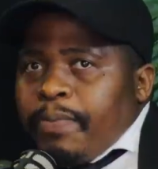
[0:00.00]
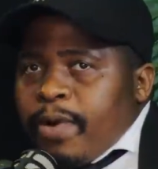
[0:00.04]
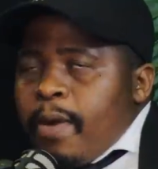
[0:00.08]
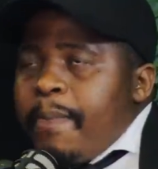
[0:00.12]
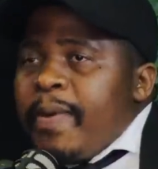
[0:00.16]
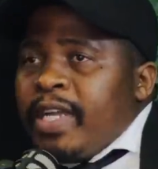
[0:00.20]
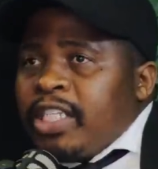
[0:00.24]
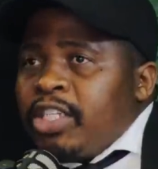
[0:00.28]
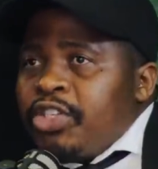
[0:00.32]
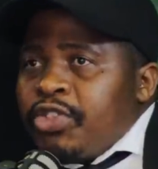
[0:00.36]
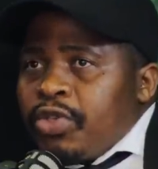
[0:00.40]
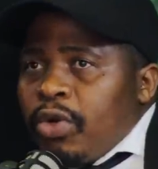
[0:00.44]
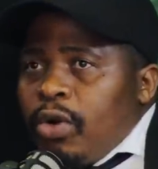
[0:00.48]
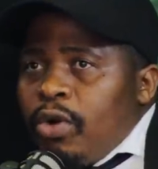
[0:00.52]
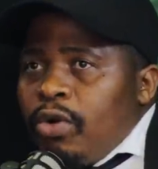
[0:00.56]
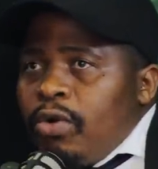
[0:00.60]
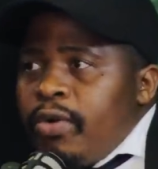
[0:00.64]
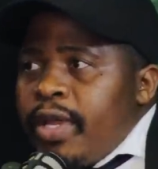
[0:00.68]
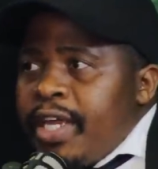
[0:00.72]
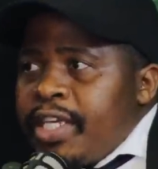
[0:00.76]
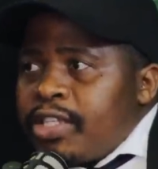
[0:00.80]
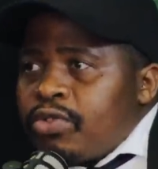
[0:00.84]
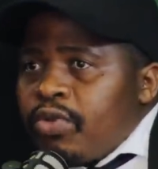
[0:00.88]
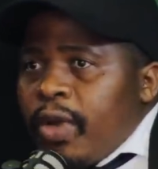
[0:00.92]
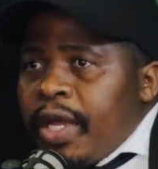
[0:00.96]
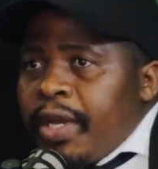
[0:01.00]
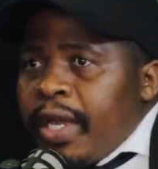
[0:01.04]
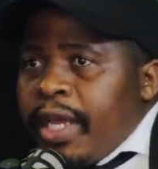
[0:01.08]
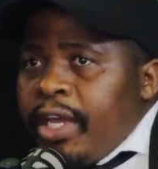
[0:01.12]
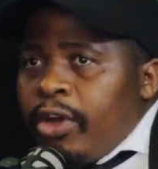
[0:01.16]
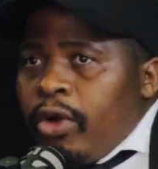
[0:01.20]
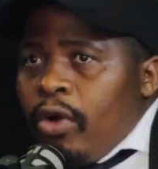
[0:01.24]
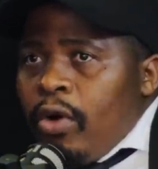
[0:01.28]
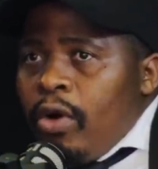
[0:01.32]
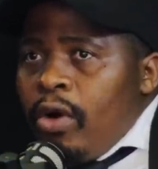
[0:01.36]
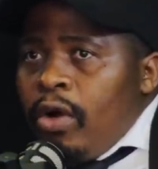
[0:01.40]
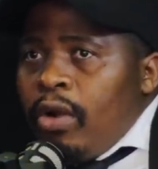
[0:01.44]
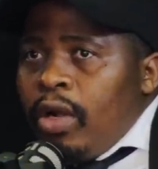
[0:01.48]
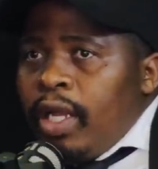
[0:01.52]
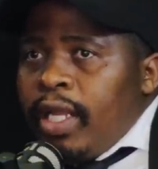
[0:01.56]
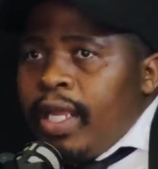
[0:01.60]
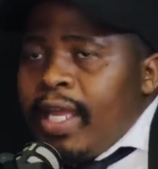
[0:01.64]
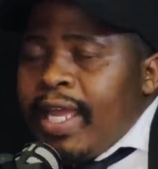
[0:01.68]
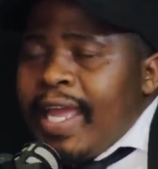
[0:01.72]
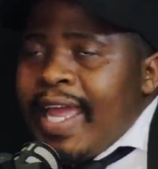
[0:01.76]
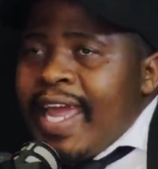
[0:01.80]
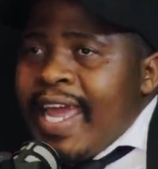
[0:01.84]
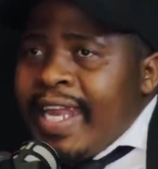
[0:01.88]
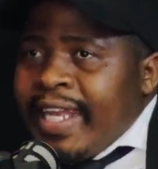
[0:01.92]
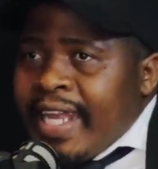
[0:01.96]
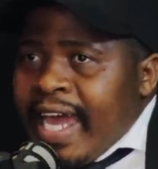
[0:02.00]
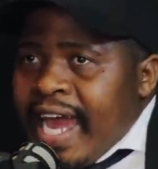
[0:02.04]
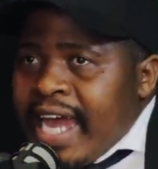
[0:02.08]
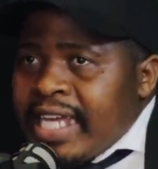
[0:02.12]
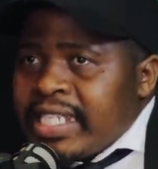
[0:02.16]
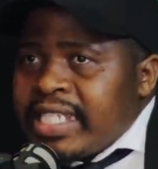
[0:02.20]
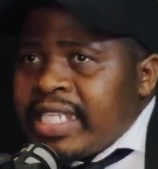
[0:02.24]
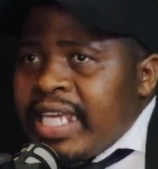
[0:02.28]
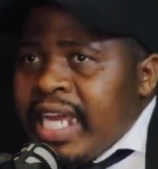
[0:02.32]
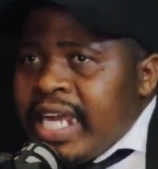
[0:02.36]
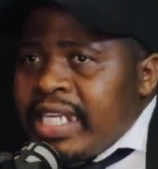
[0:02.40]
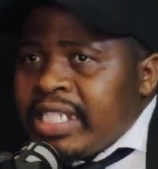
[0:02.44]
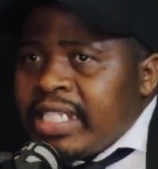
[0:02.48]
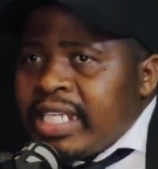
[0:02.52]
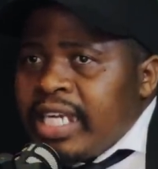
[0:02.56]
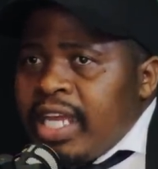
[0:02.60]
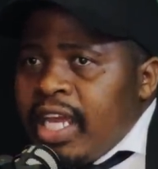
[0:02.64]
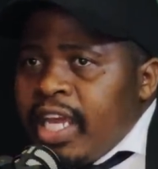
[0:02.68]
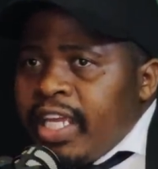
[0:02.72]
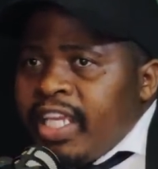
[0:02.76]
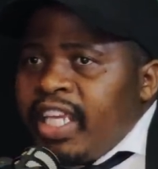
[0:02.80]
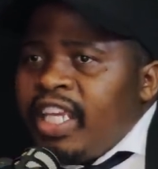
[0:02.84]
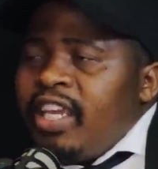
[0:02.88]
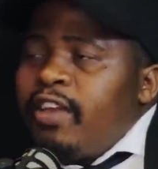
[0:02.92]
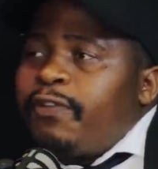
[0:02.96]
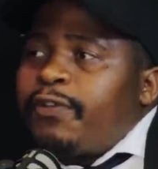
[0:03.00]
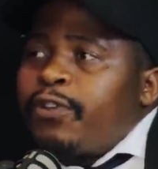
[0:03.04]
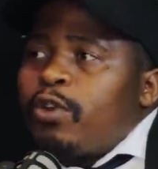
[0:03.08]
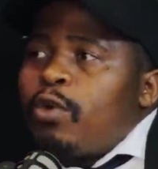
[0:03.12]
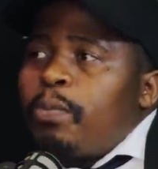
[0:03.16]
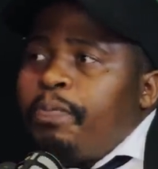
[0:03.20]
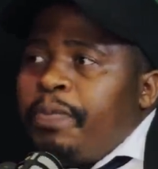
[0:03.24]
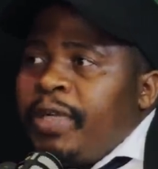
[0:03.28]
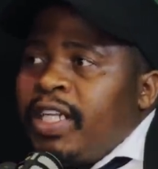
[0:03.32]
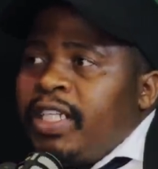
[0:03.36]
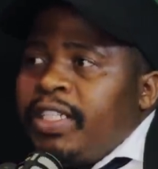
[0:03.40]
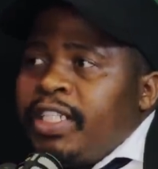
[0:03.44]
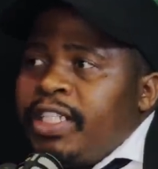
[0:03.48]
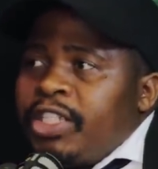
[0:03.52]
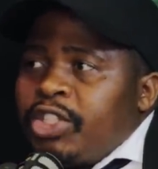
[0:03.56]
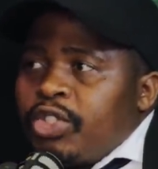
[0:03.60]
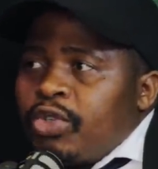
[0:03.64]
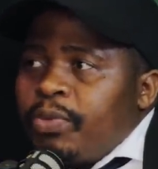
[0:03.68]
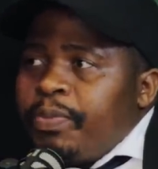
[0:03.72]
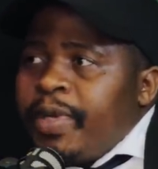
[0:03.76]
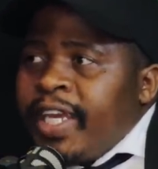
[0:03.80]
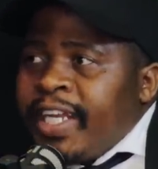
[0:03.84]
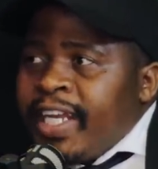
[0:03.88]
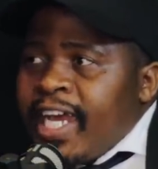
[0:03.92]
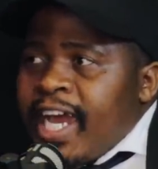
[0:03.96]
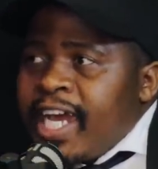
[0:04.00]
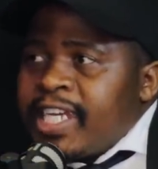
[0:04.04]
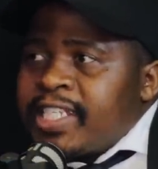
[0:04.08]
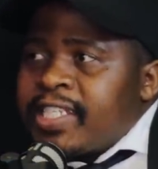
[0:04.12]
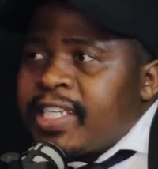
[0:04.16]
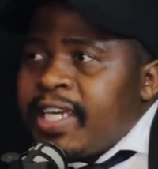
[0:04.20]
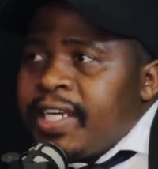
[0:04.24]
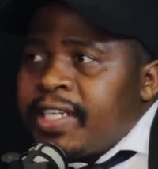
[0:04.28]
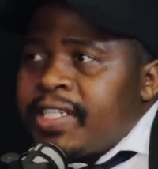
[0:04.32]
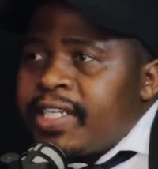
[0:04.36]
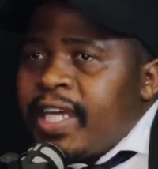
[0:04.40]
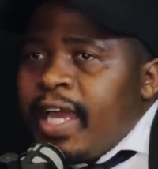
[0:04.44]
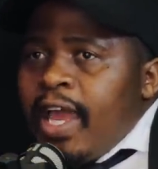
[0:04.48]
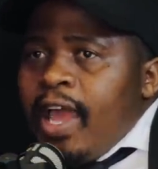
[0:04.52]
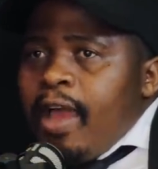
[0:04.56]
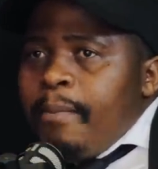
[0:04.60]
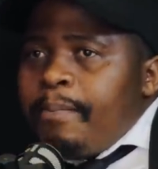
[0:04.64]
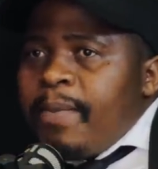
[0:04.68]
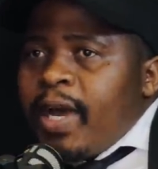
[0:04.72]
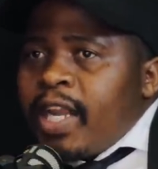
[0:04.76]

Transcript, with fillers: property is always what I call an asset if you build it to be an asset.